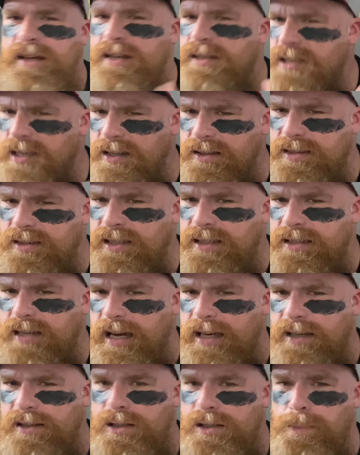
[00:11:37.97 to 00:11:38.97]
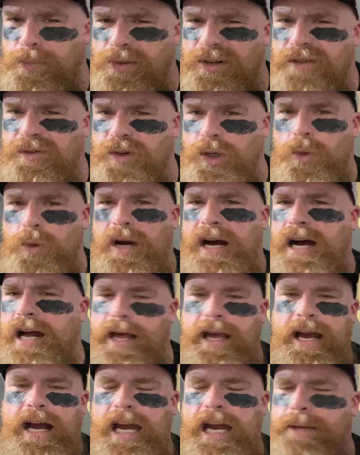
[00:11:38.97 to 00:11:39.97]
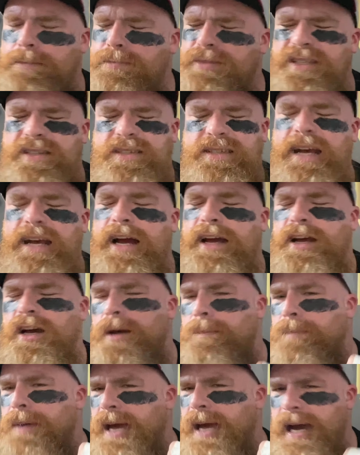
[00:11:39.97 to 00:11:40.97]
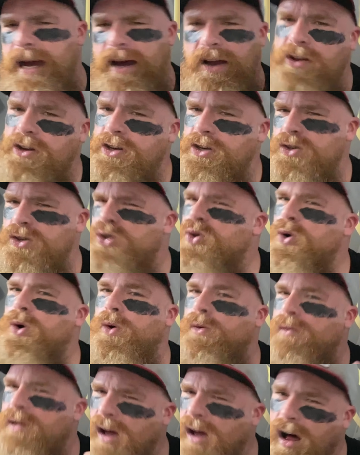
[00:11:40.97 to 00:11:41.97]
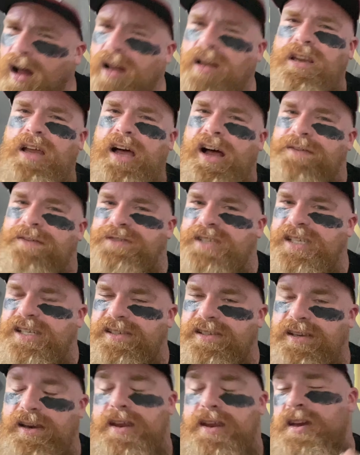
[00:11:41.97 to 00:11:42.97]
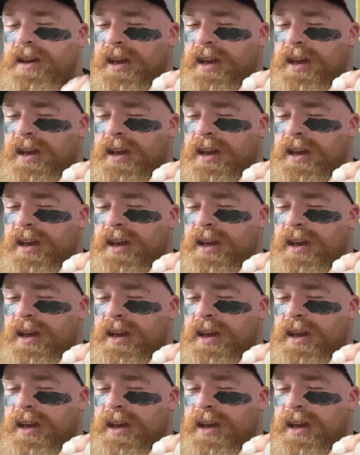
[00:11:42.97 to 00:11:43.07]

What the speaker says: Tennessee Titans preview, I hyped this guy up out of control all offseason.